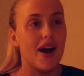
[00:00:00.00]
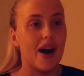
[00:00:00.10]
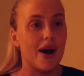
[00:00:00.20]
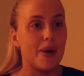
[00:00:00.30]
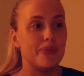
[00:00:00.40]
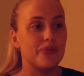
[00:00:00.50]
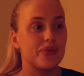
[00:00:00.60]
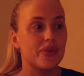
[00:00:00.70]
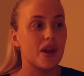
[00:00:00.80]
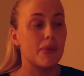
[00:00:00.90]

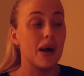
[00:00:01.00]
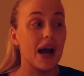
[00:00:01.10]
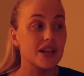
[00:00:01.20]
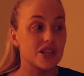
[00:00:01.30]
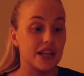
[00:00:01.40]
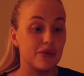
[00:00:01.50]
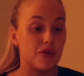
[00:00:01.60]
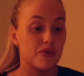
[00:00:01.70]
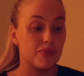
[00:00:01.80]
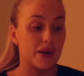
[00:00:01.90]
But actually,
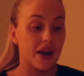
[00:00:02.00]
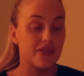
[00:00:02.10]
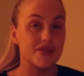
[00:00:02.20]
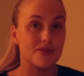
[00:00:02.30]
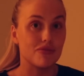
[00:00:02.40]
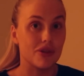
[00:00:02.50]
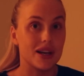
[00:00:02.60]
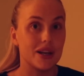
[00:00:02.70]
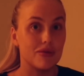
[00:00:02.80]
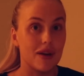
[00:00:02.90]
we've been having some
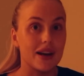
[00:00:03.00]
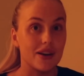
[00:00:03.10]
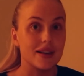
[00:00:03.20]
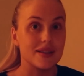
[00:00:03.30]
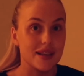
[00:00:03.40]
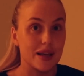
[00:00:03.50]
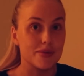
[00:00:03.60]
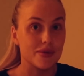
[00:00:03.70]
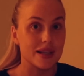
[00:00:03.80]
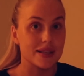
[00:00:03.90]
really great night's
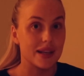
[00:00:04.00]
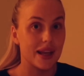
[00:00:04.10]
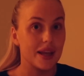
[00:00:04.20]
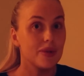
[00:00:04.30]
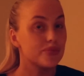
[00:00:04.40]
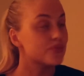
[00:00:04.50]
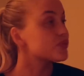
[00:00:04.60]
sleeps recently.